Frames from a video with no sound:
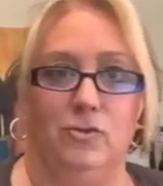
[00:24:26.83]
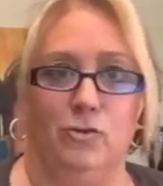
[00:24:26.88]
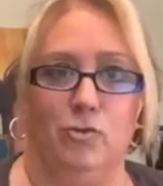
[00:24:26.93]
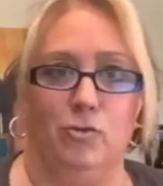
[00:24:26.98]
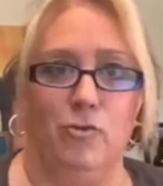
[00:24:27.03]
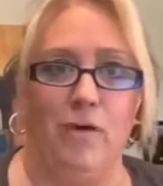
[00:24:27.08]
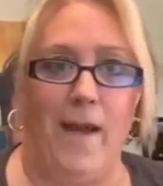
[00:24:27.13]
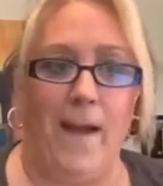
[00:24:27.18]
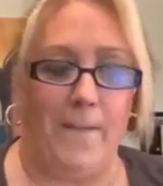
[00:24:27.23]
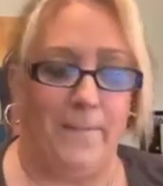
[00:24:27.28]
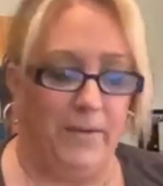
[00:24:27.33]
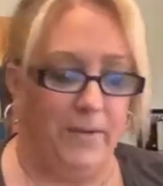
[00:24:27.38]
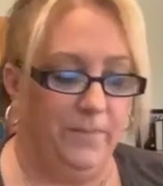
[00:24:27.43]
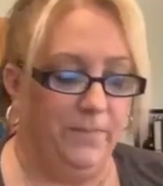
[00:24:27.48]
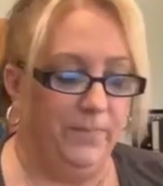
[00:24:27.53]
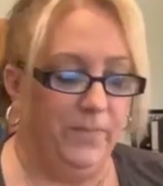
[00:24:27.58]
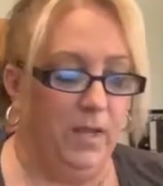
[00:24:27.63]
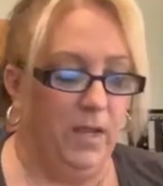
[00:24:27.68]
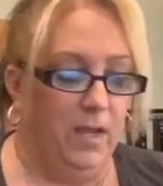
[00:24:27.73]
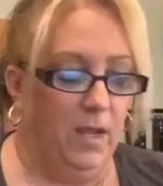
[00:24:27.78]
crap.
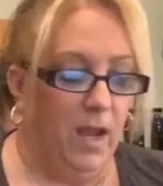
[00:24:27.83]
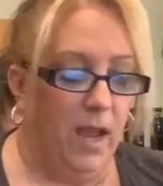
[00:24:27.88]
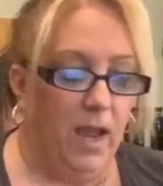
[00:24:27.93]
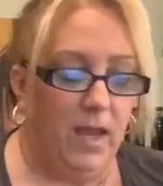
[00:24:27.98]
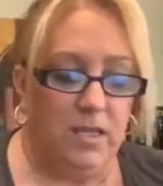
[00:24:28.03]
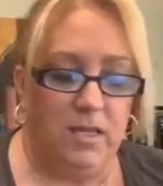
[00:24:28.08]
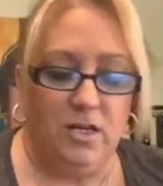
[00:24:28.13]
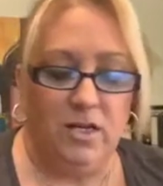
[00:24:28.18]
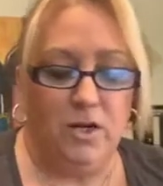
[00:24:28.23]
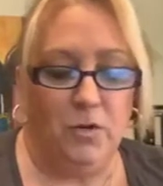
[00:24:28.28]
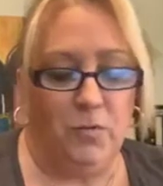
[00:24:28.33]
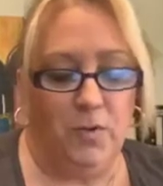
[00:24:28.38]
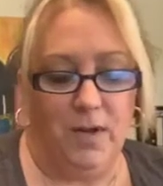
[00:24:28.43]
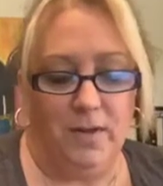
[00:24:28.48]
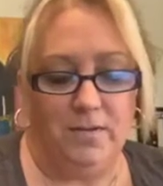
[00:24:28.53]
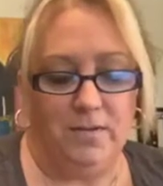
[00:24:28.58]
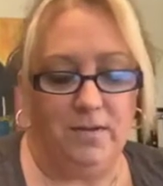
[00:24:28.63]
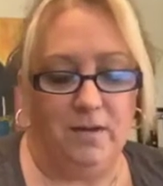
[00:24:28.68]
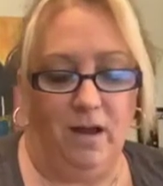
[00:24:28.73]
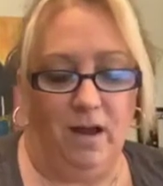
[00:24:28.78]
And you know
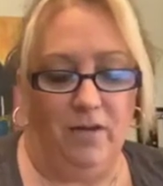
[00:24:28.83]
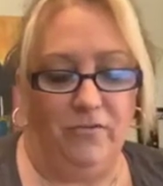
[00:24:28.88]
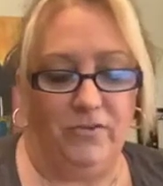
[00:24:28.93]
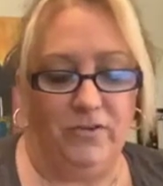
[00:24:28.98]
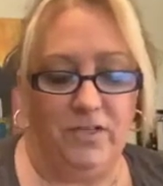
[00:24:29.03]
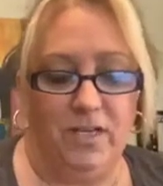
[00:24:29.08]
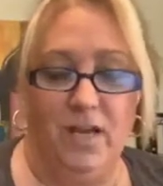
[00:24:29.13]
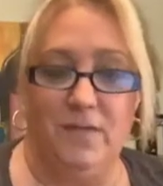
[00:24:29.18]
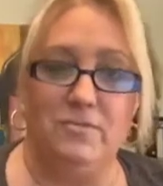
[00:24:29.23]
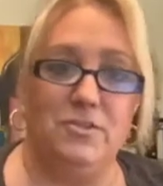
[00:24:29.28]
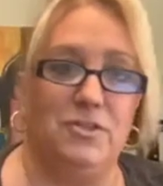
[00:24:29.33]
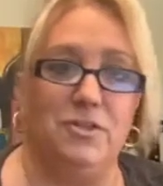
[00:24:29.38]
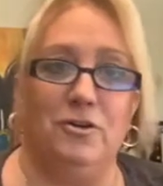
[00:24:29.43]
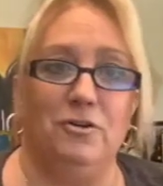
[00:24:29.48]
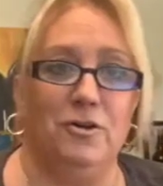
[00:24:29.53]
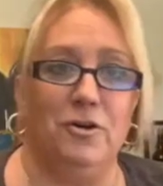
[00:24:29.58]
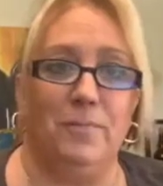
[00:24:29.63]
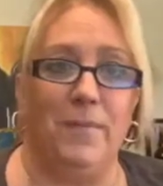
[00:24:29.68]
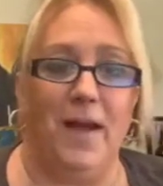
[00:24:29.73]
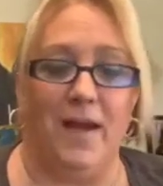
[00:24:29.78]
what? Oftentimes you
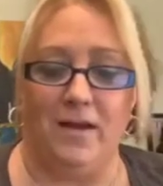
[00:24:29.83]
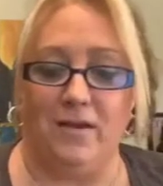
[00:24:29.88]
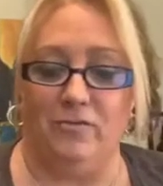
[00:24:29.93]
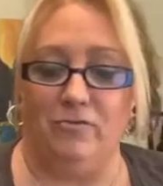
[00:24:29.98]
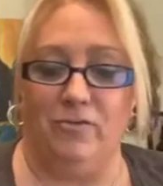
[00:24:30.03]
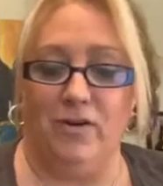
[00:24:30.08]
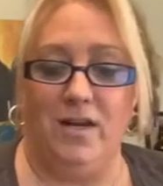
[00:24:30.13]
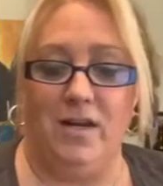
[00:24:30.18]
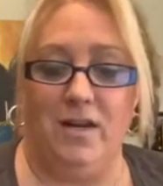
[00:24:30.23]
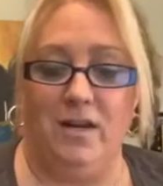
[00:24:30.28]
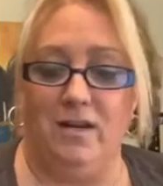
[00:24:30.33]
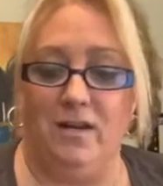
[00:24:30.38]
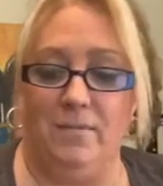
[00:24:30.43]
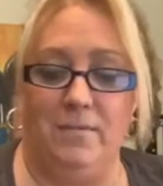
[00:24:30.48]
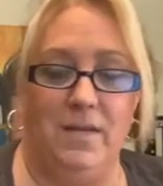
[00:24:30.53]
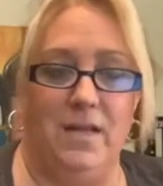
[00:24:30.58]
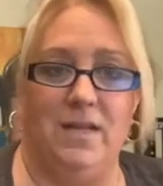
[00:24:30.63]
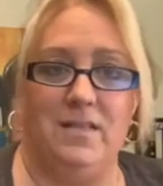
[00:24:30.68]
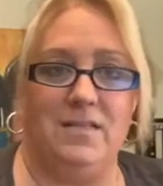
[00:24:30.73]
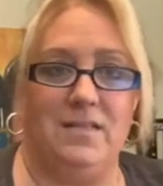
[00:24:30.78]
don't go back and read it.
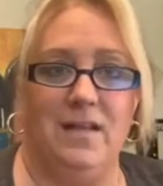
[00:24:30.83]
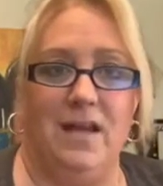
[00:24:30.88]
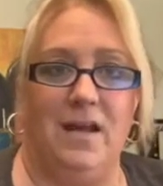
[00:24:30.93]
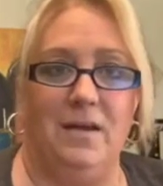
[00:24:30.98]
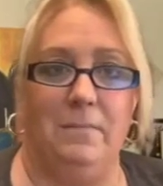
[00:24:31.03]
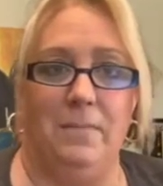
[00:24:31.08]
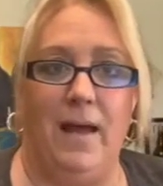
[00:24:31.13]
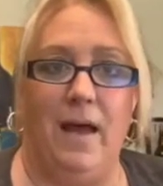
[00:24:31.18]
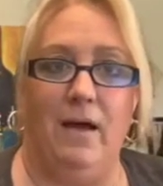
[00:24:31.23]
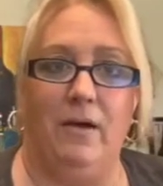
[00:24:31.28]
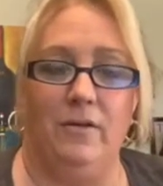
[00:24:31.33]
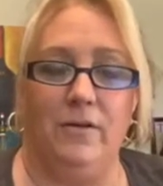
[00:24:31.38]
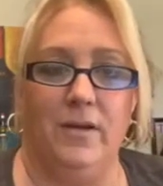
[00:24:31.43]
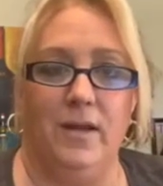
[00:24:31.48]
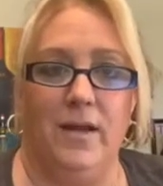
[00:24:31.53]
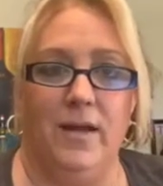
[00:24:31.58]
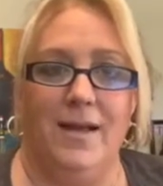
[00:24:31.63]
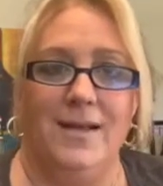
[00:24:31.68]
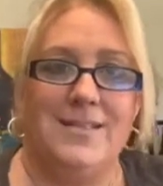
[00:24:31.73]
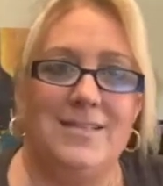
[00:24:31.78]
It's not
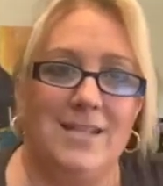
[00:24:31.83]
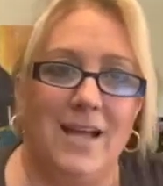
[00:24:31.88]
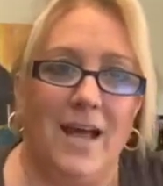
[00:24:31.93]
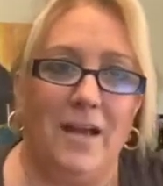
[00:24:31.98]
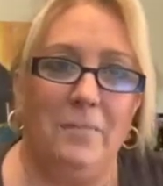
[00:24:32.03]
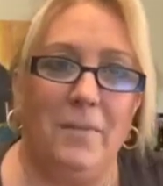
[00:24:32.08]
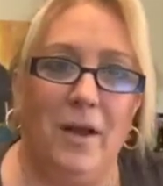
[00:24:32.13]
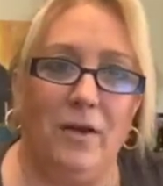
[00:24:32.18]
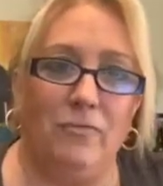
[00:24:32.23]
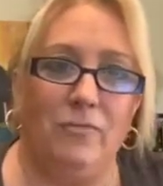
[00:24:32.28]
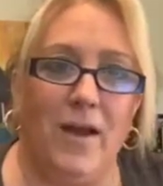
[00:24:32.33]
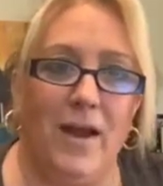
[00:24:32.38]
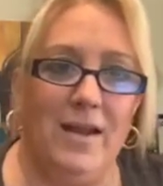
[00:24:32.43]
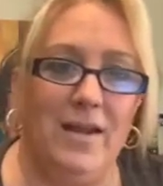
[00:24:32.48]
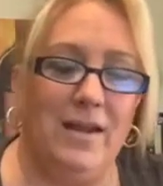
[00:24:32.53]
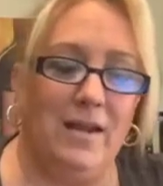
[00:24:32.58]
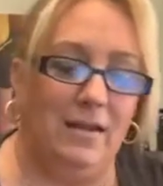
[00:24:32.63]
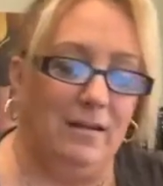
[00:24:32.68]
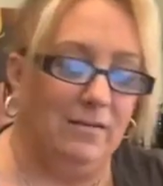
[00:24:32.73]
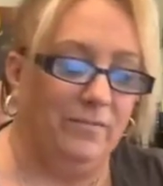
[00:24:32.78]
about
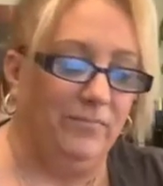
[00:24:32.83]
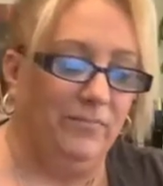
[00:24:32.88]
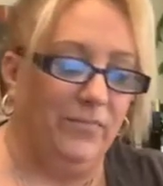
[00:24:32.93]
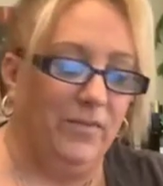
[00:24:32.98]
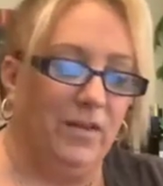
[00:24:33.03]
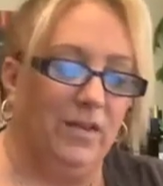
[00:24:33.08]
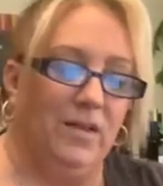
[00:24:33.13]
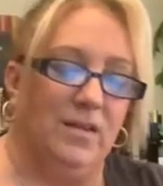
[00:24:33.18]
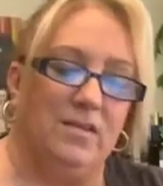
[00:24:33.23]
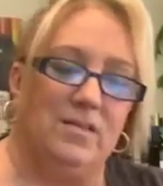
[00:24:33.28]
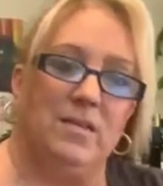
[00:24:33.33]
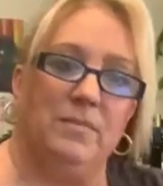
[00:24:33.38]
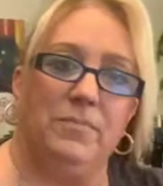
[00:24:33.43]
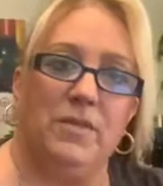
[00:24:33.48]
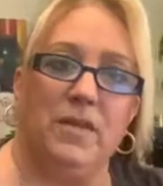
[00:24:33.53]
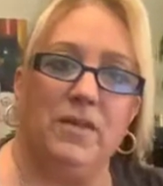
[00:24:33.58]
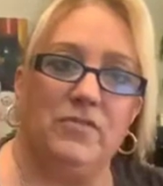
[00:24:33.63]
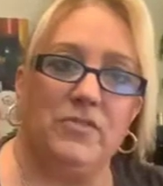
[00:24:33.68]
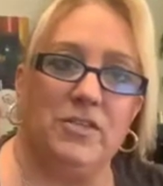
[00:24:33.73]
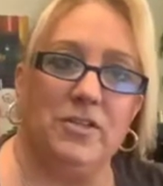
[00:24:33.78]
writing
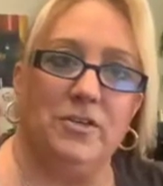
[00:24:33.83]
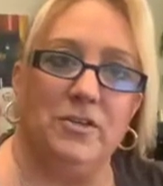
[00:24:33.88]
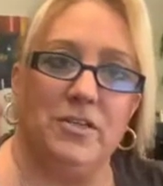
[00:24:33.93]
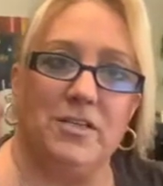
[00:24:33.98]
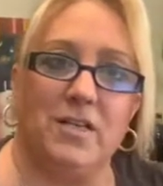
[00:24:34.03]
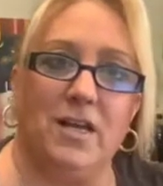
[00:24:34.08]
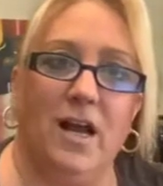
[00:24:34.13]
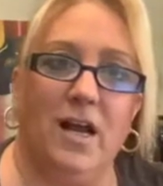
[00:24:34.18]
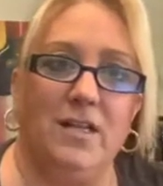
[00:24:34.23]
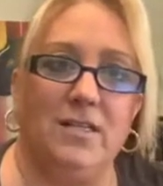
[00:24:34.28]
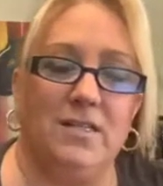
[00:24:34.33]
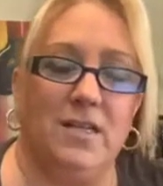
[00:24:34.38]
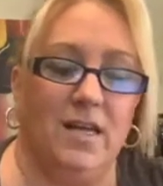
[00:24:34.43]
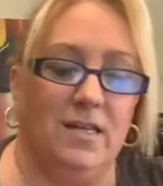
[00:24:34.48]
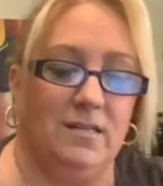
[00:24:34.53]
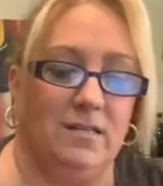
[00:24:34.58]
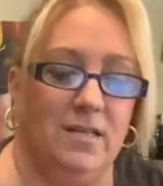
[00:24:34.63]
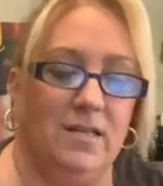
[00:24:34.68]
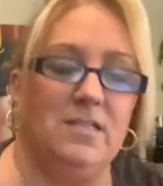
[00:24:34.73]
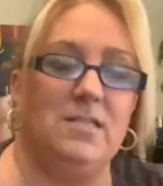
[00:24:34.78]
something of serious
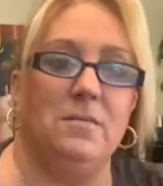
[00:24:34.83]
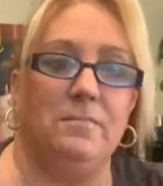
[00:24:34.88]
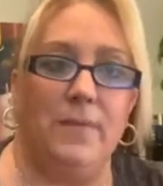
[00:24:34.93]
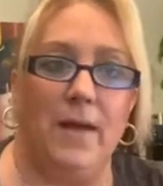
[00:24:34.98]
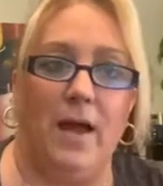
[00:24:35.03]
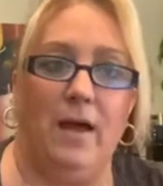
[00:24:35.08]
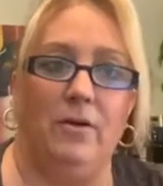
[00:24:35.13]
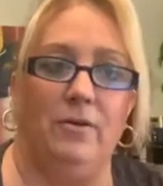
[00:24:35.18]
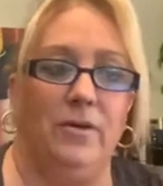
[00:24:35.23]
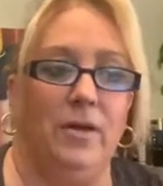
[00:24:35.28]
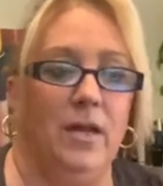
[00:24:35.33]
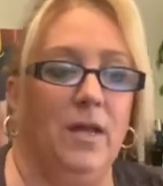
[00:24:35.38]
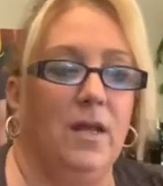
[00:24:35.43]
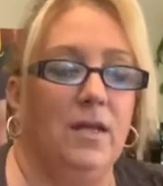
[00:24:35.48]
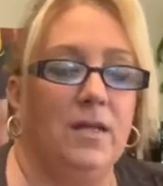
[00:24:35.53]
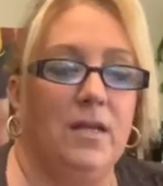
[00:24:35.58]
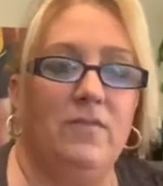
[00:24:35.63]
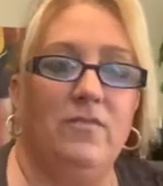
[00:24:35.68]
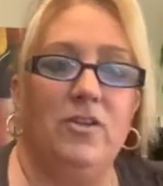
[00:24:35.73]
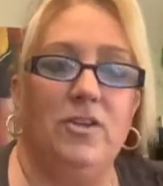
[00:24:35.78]
content. It's about
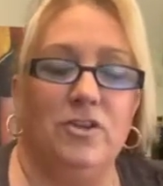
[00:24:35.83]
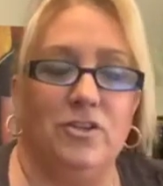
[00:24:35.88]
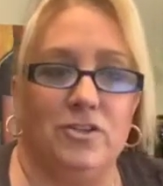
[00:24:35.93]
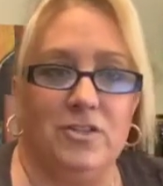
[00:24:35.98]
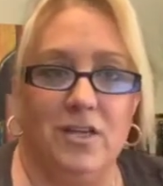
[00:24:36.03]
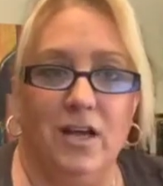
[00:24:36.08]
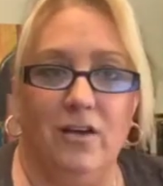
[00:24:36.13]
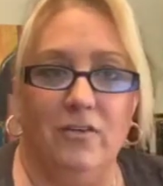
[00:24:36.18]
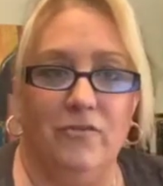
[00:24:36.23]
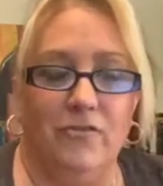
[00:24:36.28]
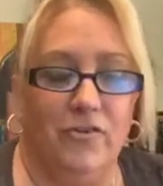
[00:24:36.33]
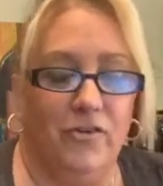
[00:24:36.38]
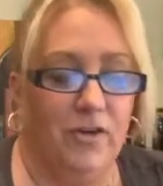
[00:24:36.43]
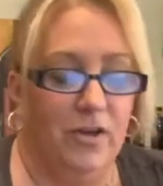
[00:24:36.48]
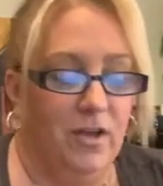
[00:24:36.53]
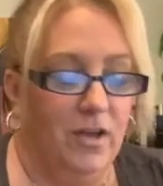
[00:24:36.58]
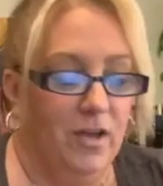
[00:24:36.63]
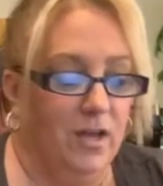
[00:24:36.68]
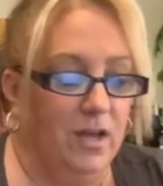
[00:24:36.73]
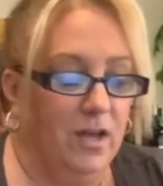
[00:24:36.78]
giving yourself
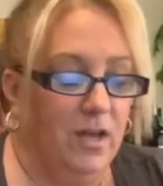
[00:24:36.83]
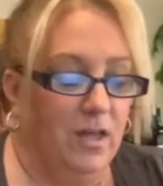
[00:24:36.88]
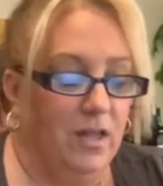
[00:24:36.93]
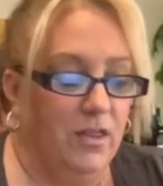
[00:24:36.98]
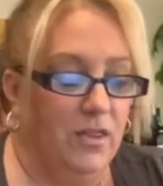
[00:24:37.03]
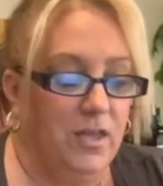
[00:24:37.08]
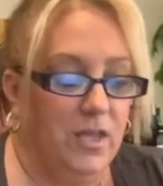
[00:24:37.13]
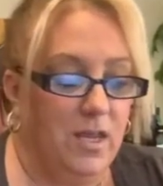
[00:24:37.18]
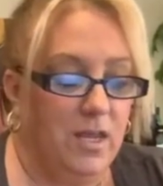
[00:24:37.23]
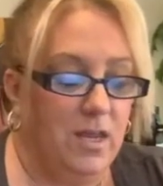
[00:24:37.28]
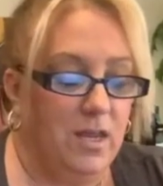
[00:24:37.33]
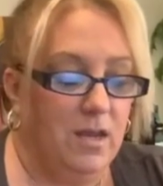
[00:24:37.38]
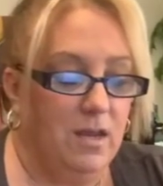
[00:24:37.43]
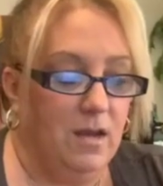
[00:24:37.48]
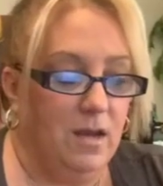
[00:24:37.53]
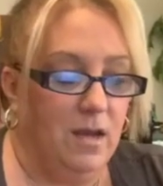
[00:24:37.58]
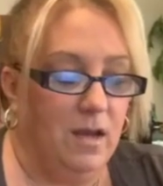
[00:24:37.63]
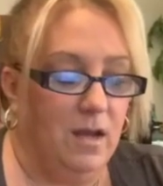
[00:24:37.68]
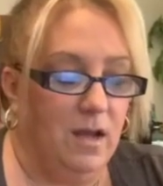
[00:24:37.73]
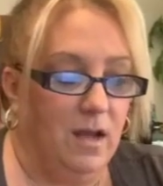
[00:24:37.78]

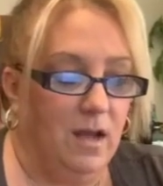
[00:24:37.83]
the